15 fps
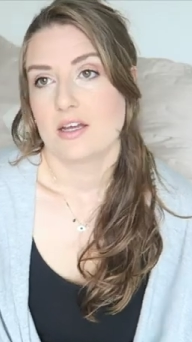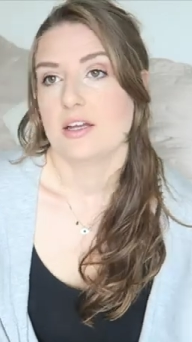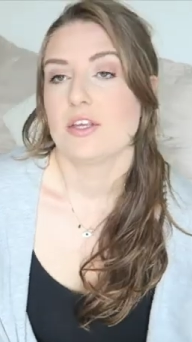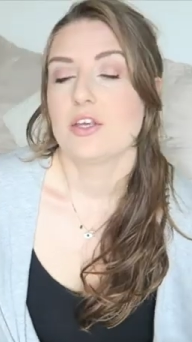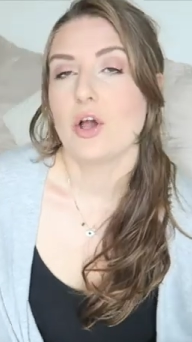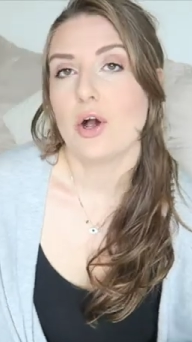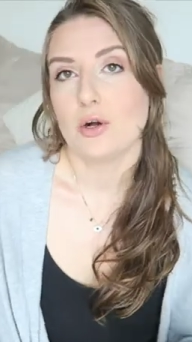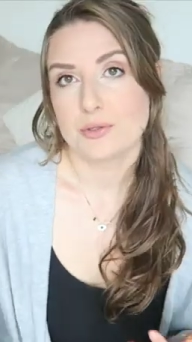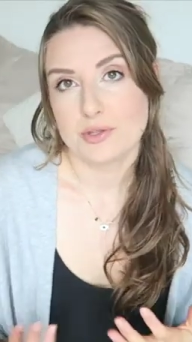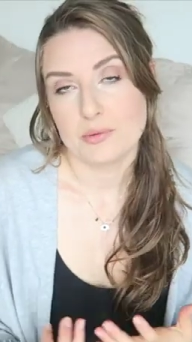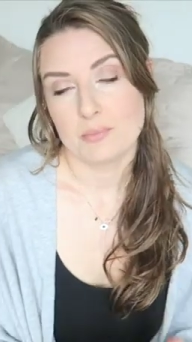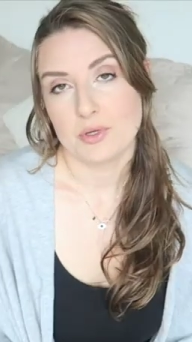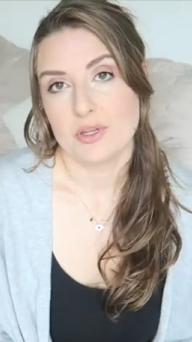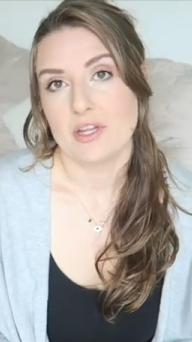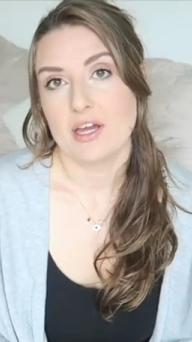you hold
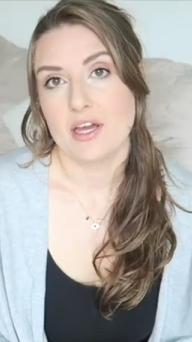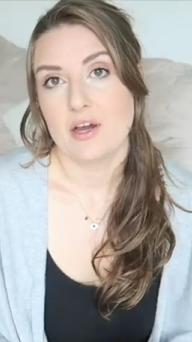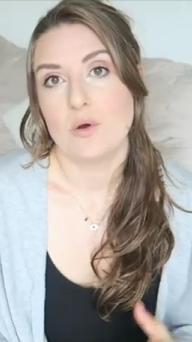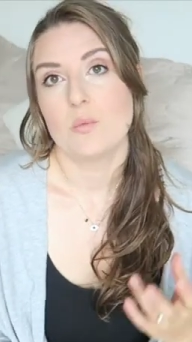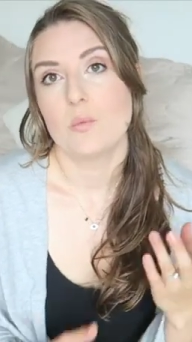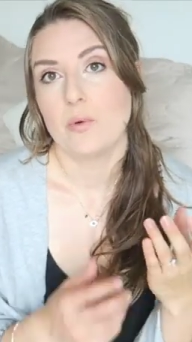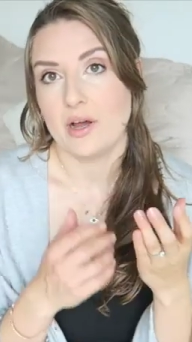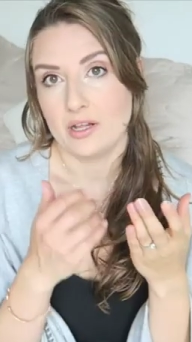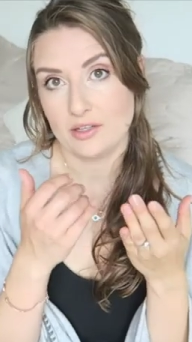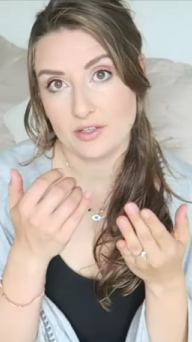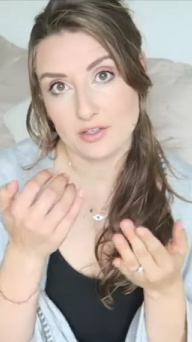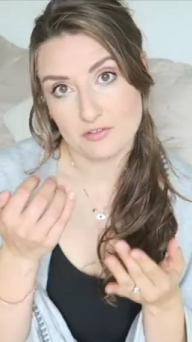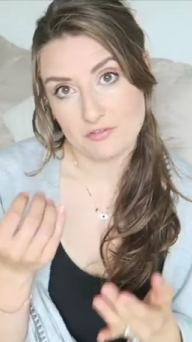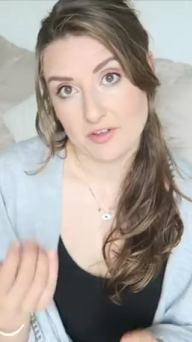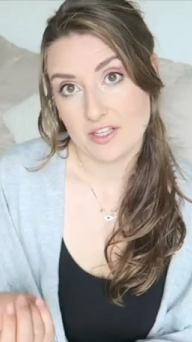them on there while
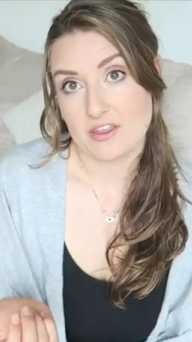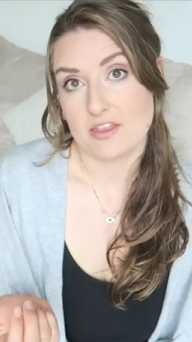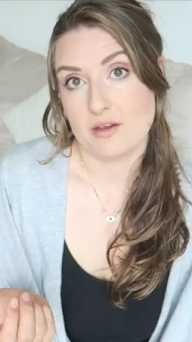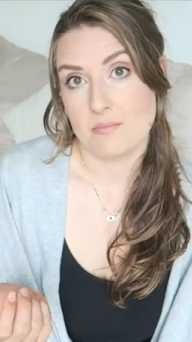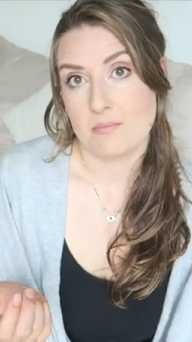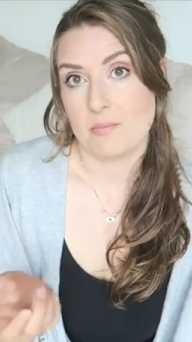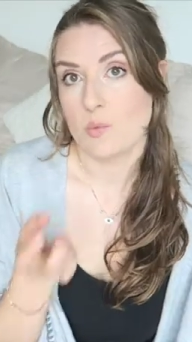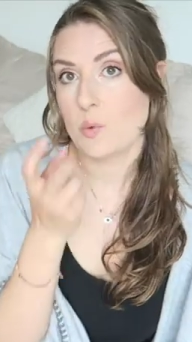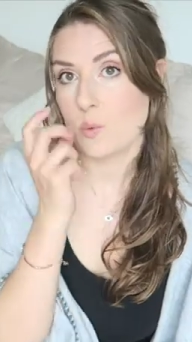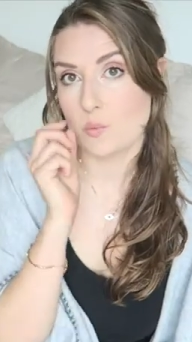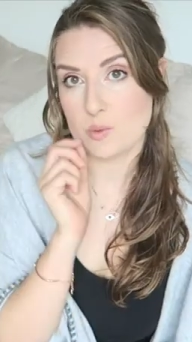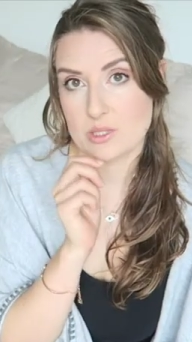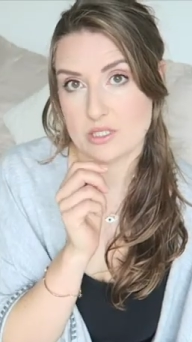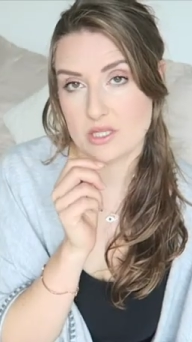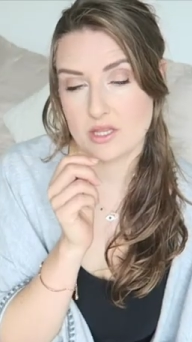you feed them
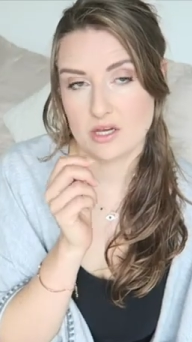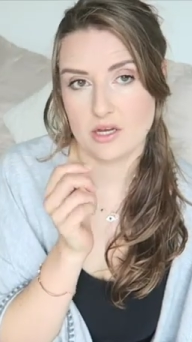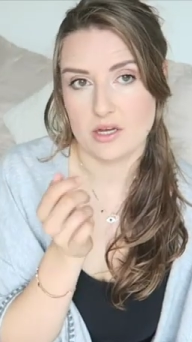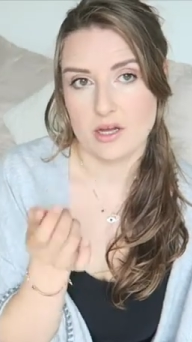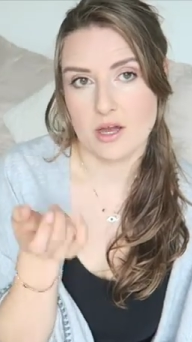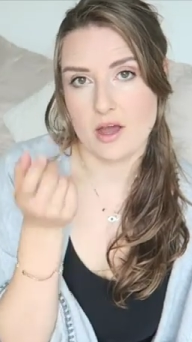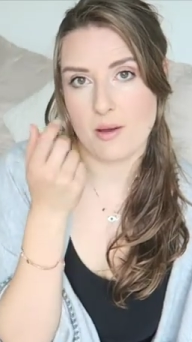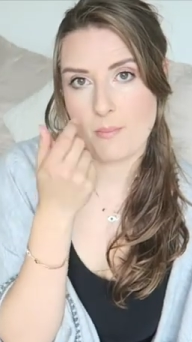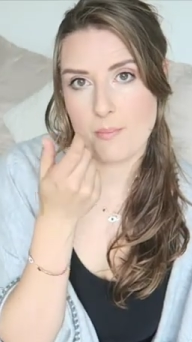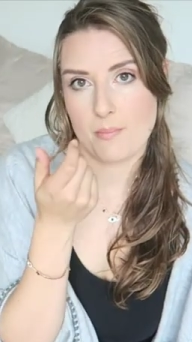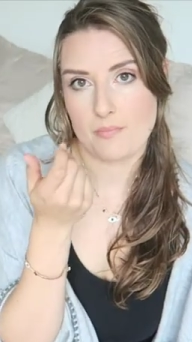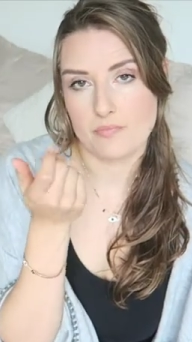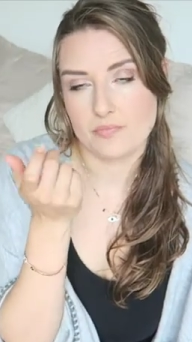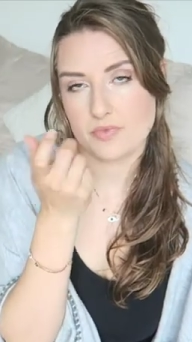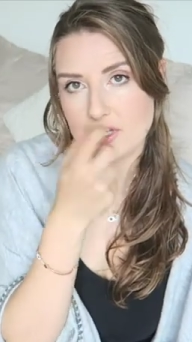with the
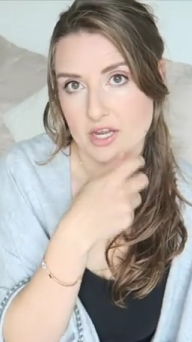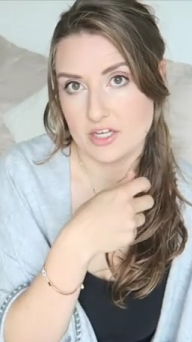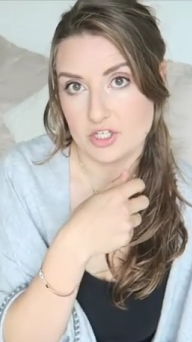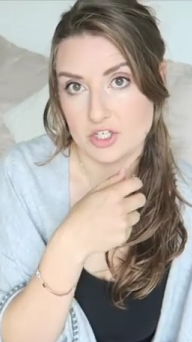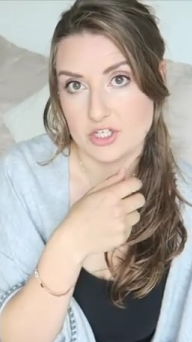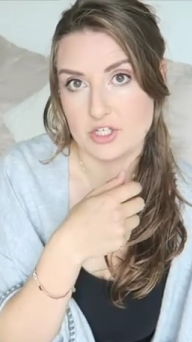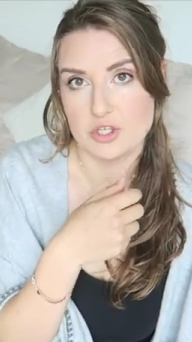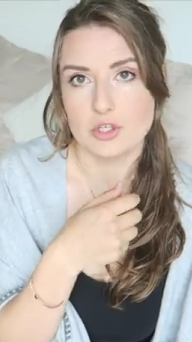NG